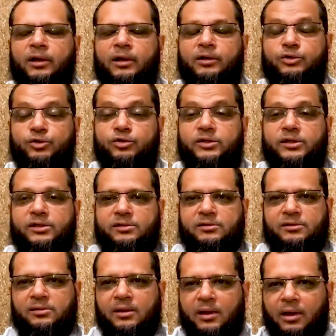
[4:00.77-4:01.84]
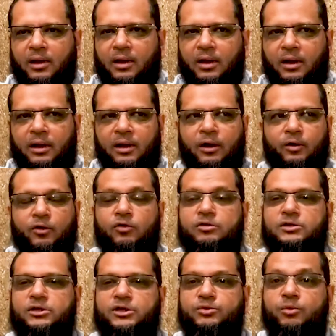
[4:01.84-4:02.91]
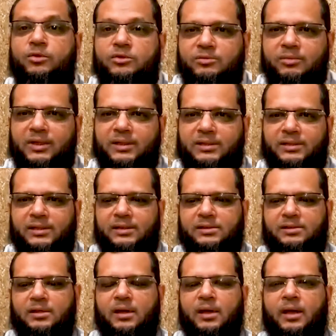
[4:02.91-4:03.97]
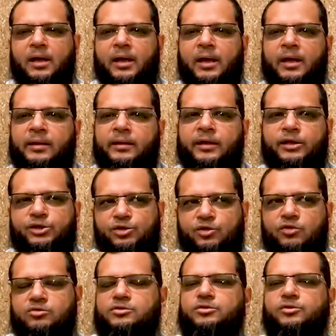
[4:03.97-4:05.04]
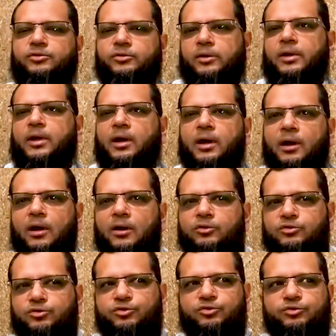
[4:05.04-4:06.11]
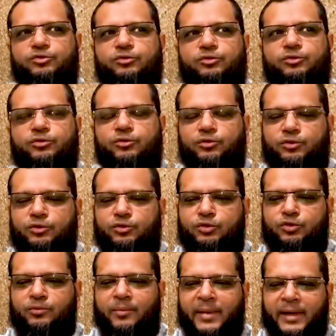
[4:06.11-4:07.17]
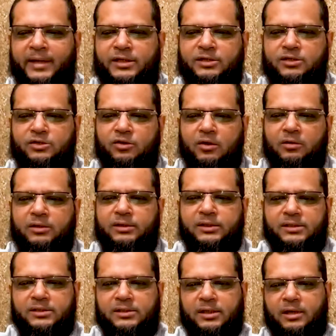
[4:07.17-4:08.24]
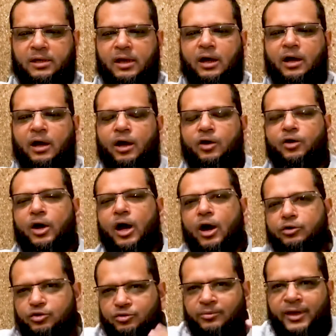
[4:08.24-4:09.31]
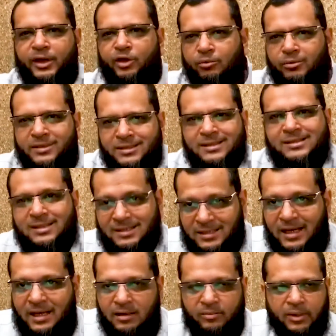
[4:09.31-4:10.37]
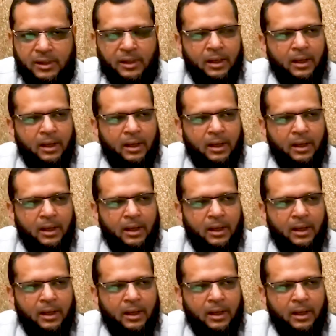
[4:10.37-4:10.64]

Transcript: duties, roles, responsibilities, and he shows you how to manage how to make your business sustainable.